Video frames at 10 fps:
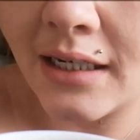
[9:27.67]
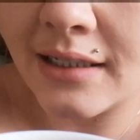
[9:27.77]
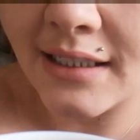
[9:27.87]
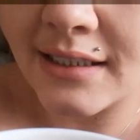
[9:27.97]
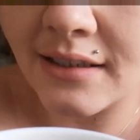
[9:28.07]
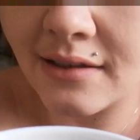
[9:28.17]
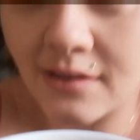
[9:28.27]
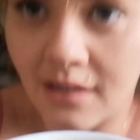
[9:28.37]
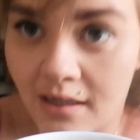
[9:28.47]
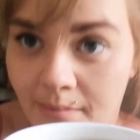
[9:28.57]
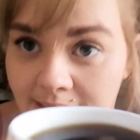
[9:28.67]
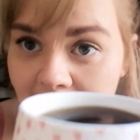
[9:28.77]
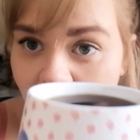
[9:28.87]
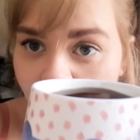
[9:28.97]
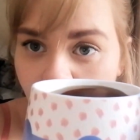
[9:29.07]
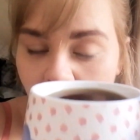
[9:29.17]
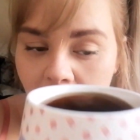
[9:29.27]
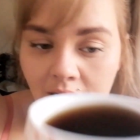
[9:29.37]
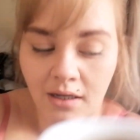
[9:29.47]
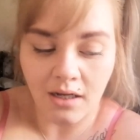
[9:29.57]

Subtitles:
This is my second one.